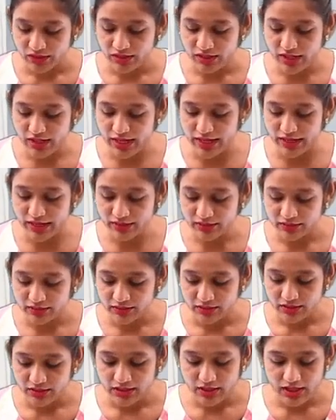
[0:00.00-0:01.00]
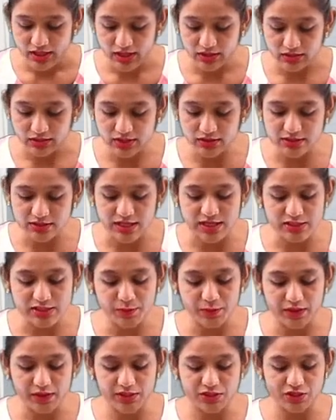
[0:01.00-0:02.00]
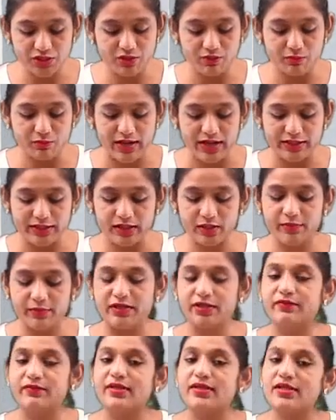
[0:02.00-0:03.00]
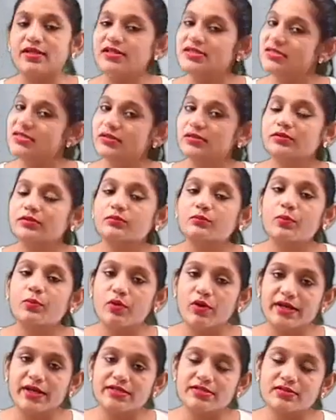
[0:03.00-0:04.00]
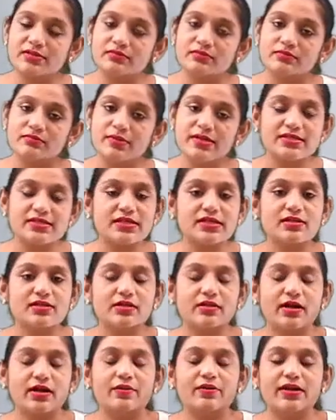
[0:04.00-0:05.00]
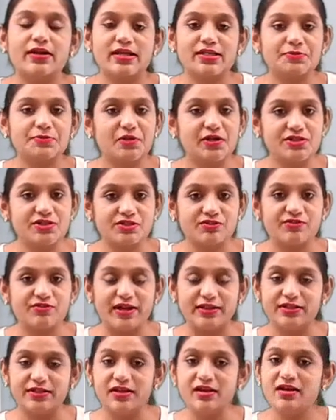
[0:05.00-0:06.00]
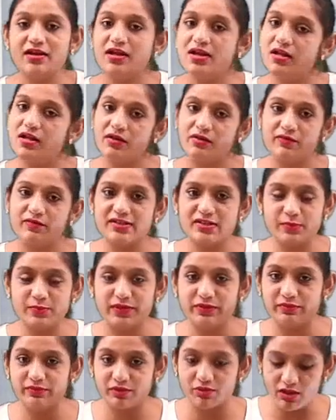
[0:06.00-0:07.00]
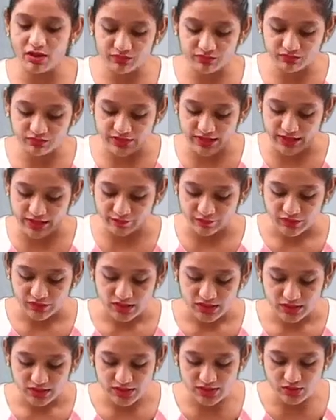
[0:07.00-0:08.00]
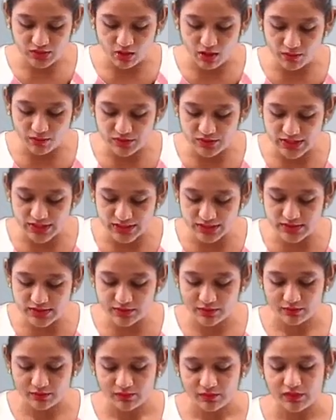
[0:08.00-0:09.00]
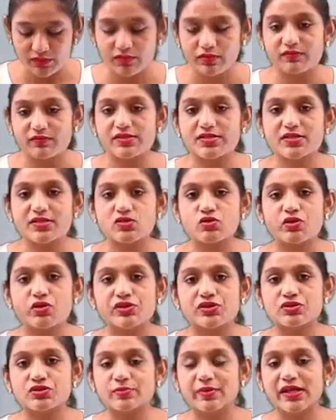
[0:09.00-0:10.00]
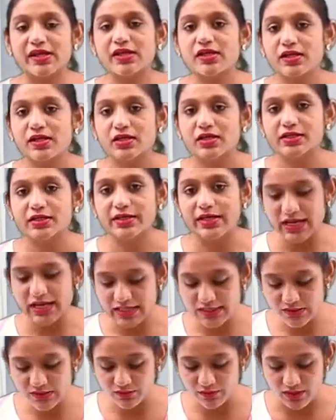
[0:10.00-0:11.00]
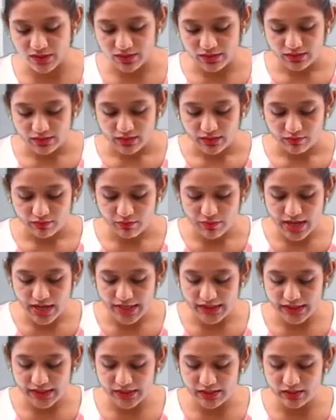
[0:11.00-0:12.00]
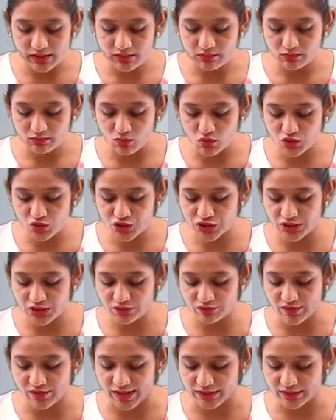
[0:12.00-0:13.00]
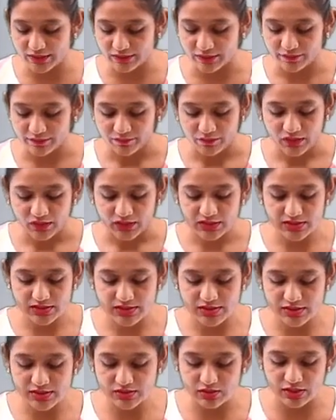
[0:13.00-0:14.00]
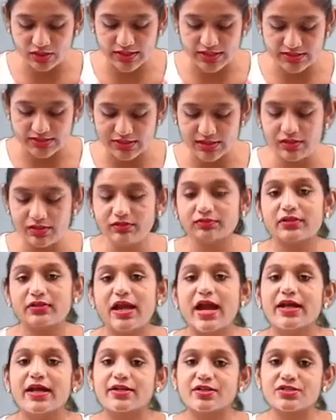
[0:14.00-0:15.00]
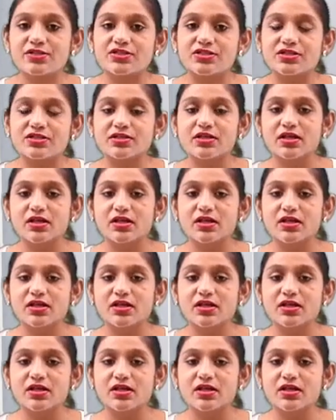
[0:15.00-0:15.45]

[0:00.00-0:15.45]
and the transportation of matter between this point means the transportation factor which between of them. These objects which is going to be transferred by in a motion factor. This is called as the energy.